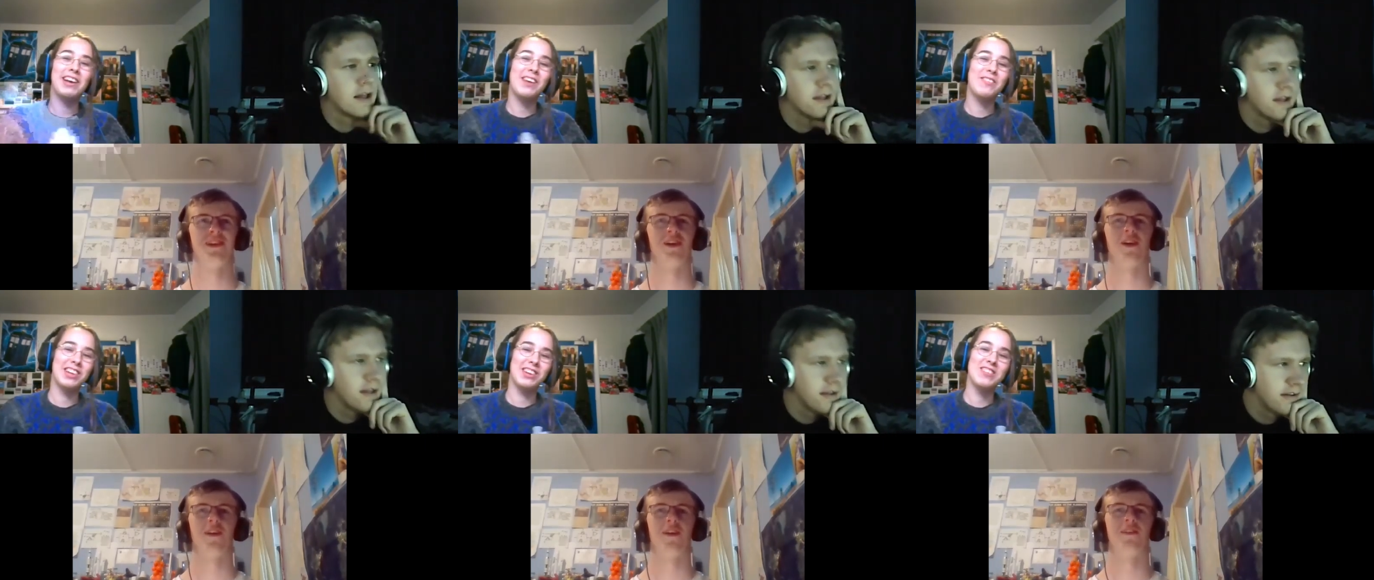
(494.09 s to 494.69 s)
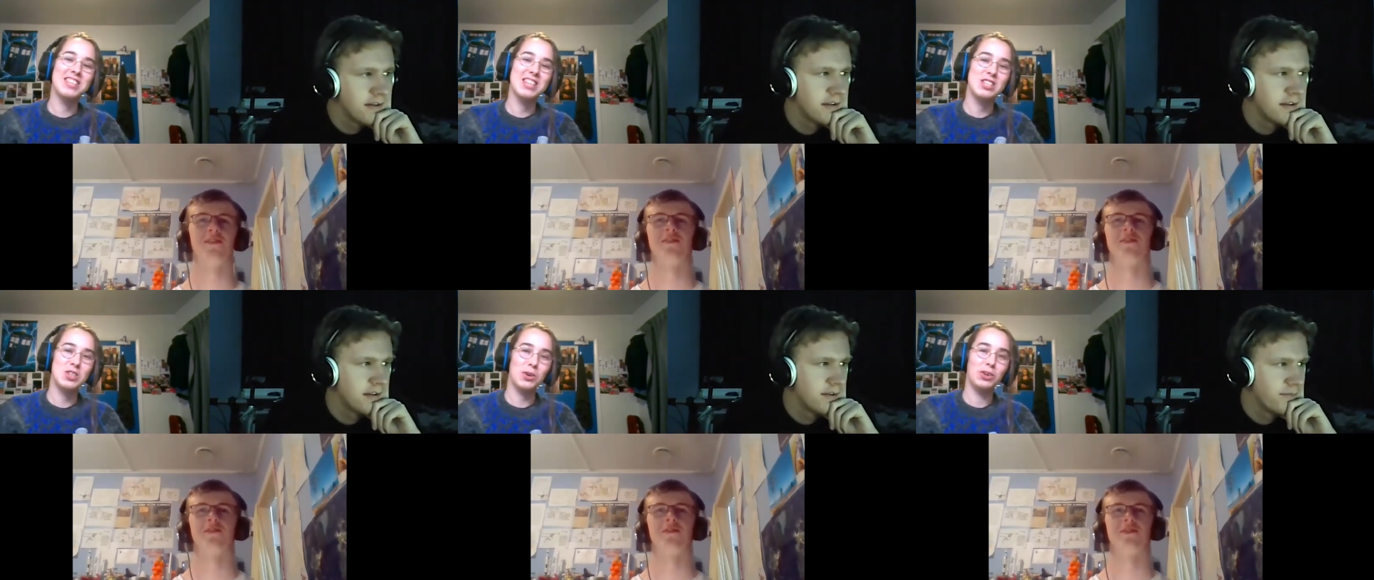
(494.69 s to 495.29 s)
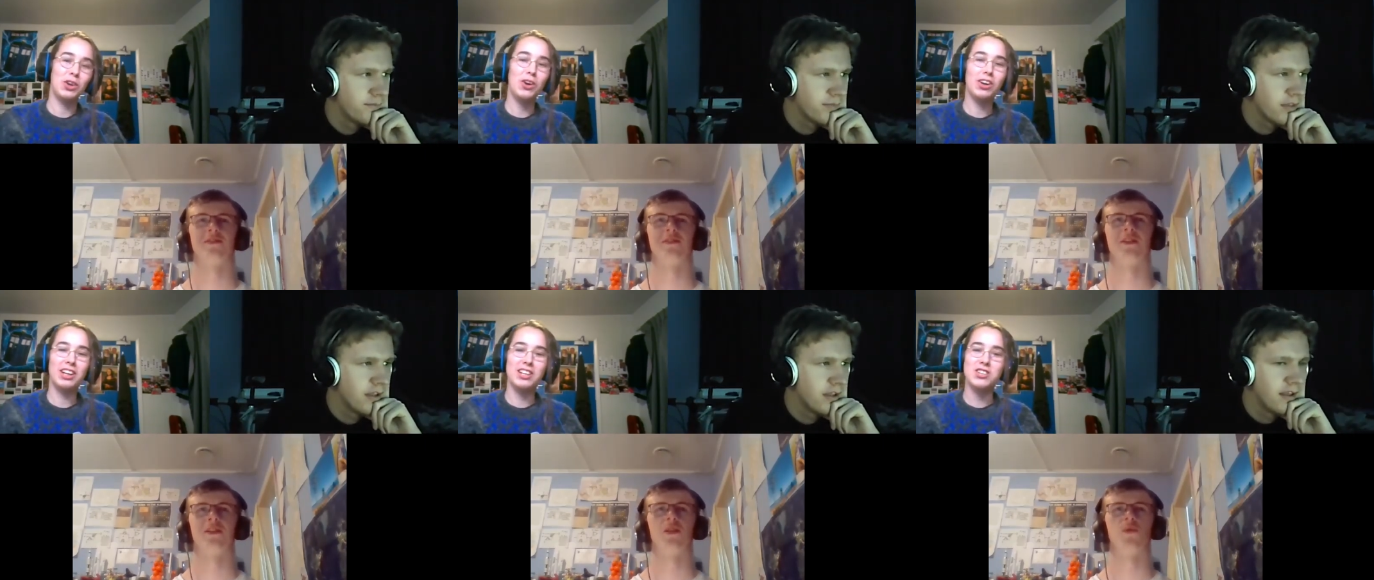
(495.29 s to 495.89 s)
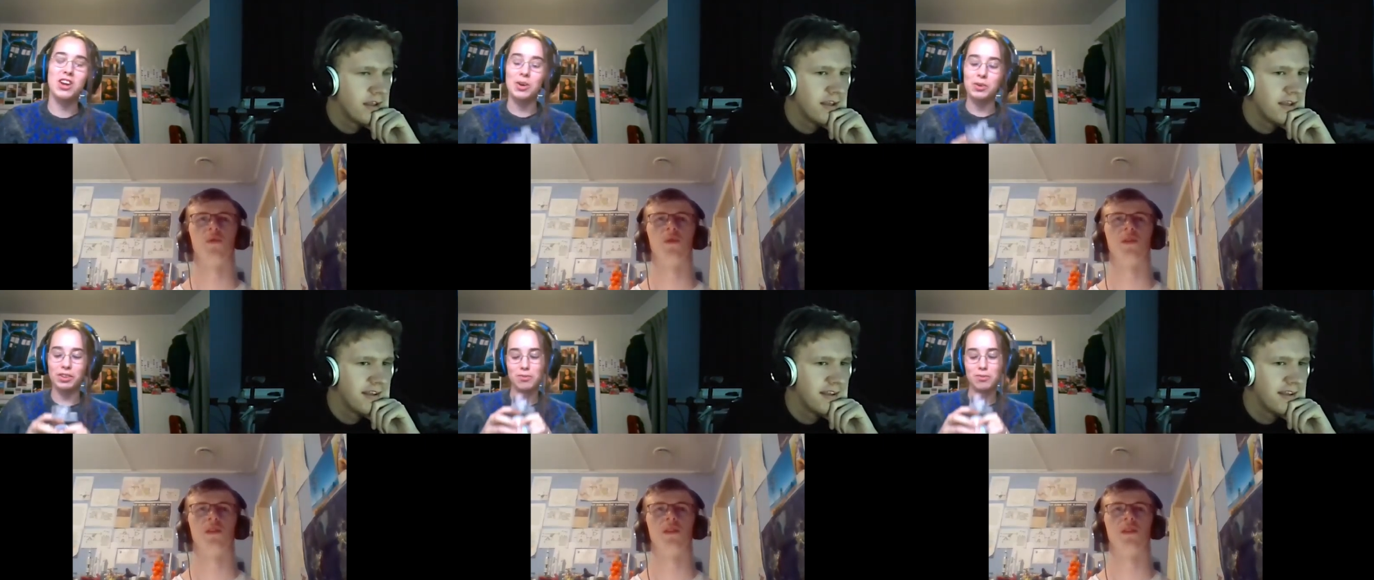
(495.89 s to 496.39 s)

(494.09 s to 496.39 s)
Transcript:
Speaker 1: come on, that was a joke. Oregon Trail.